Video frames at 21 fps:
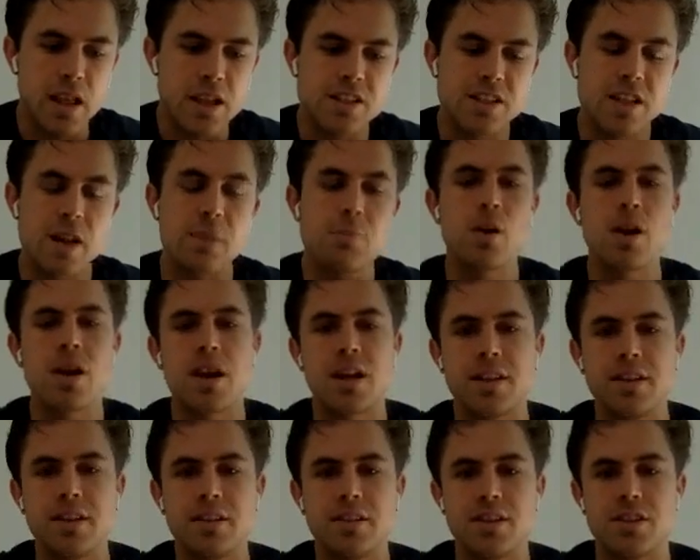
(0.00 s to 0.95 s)

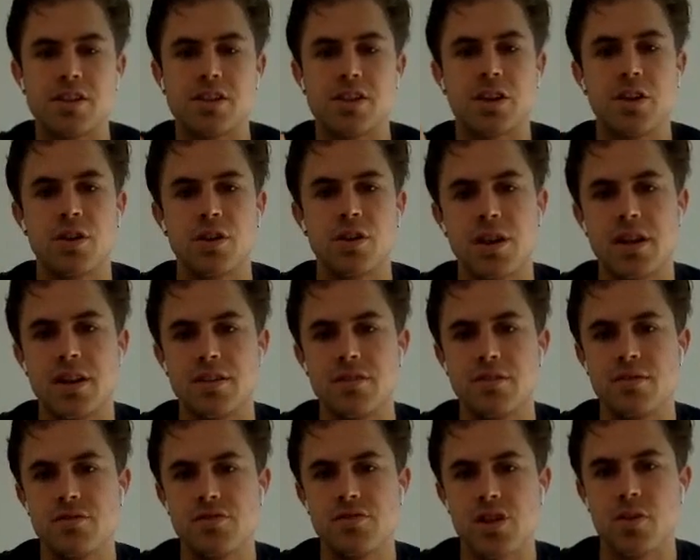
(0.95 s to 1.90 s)
separating the
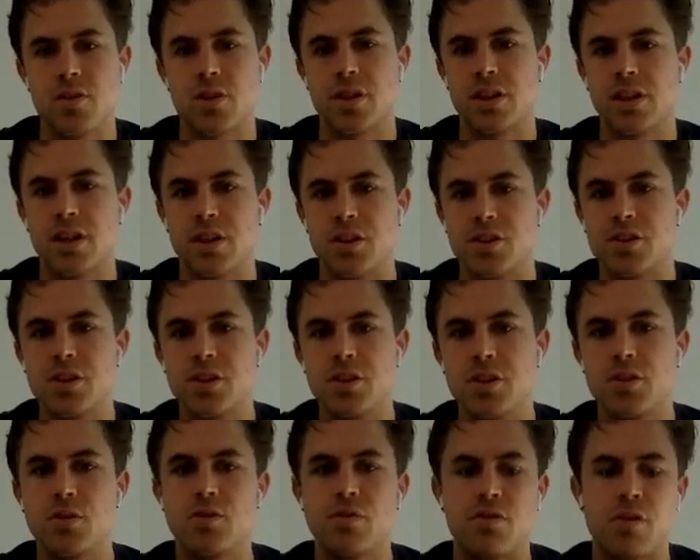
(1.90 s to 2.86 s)
security generated on layer
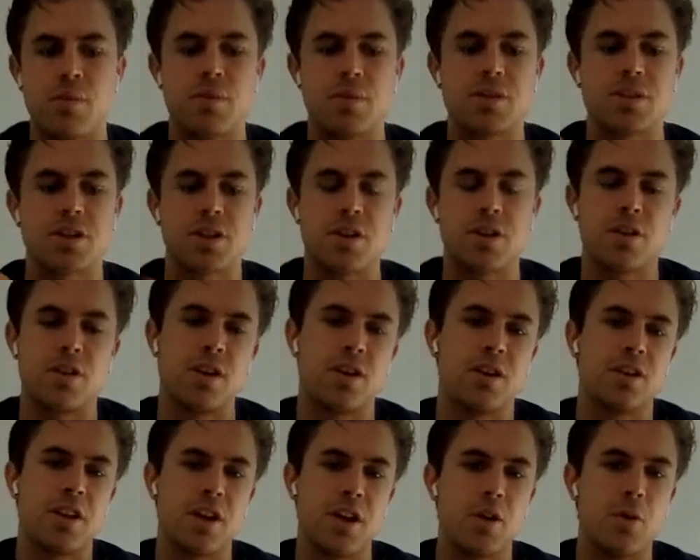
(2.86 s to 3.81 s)
2 from the security
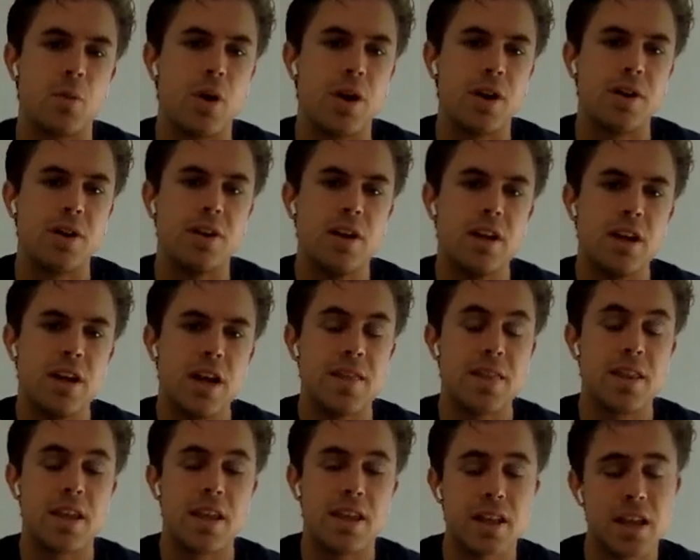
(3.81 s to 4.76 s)
on layer 1.
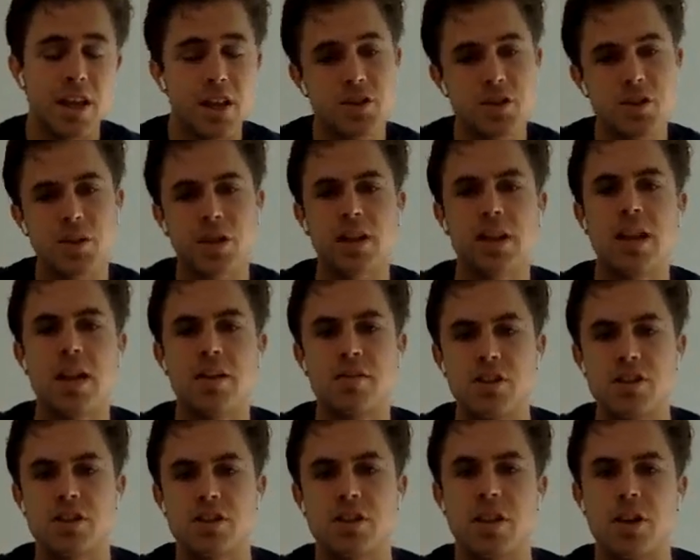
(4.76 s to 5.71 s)
And layer 2 can
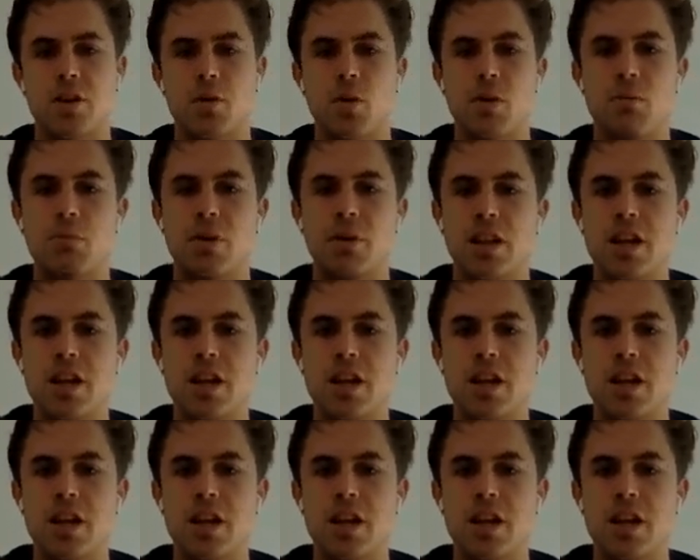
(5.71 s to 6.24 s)
leverage layer 1, but